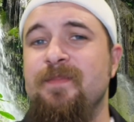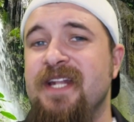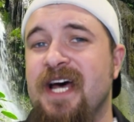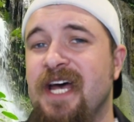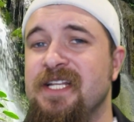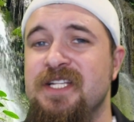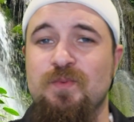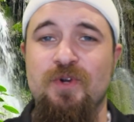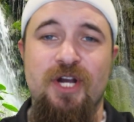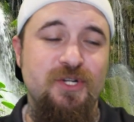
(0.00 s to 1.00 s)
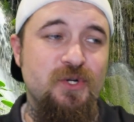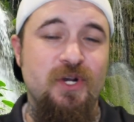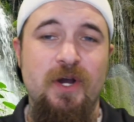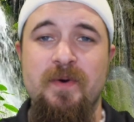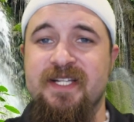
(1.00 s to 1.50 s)
Islands were
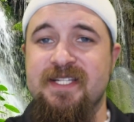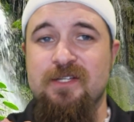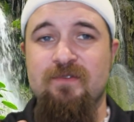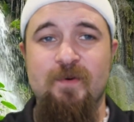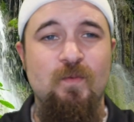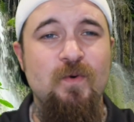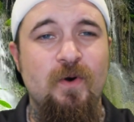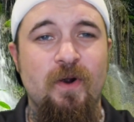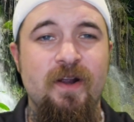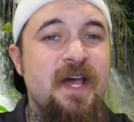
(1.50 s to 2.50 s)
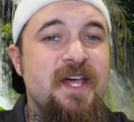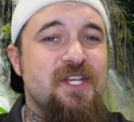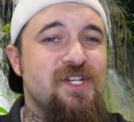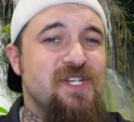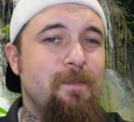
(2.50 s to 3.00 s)
undergoing civil war.
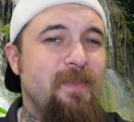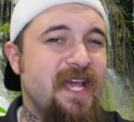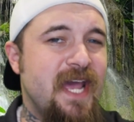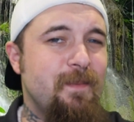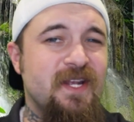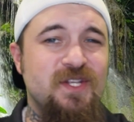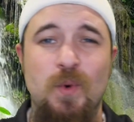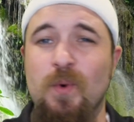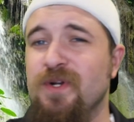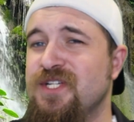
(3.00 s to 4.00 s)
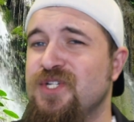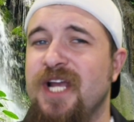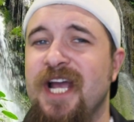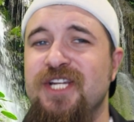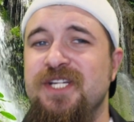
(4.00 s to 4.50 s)
The ship became a tourist
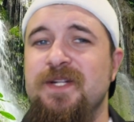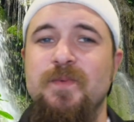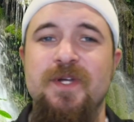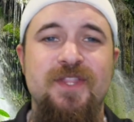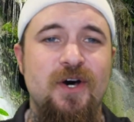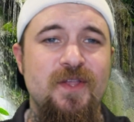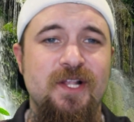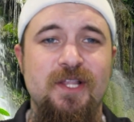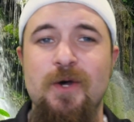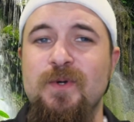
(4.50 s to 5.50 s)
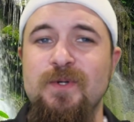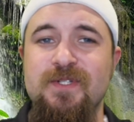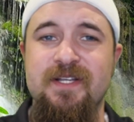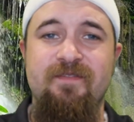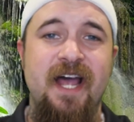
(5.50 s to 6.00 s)
attraction with all the
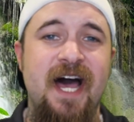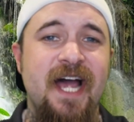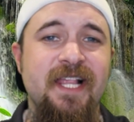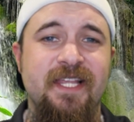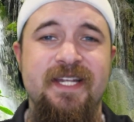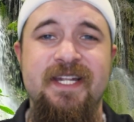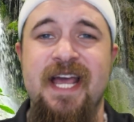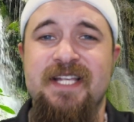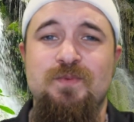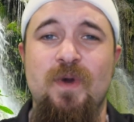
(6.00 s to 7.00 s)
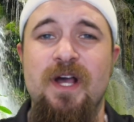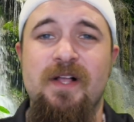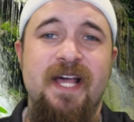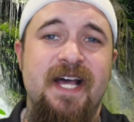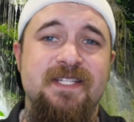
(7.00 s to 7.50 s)
locals of the island as
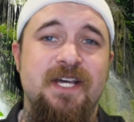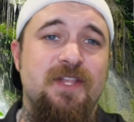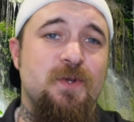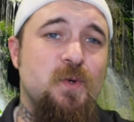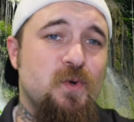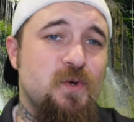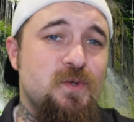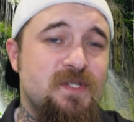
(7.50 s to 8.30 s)
well as other cruise